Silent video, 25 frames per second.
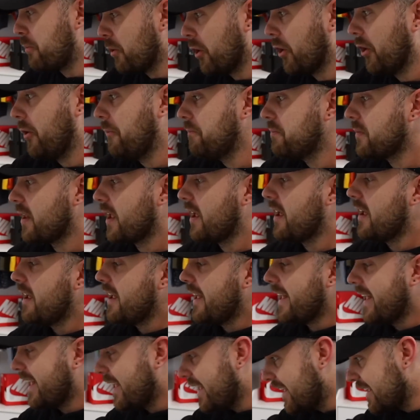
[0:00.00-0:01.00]
But
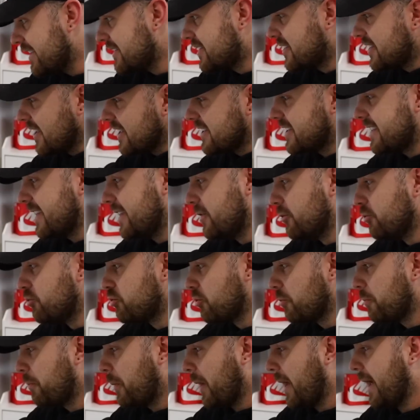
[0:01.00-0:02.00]
it is
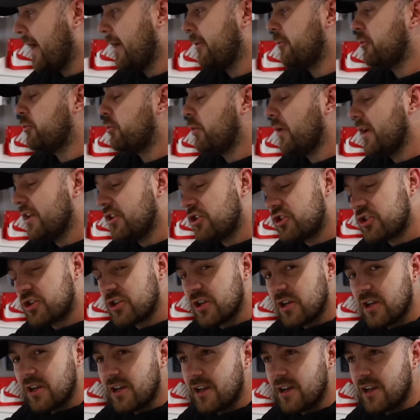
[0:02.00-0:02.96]
£1,600, which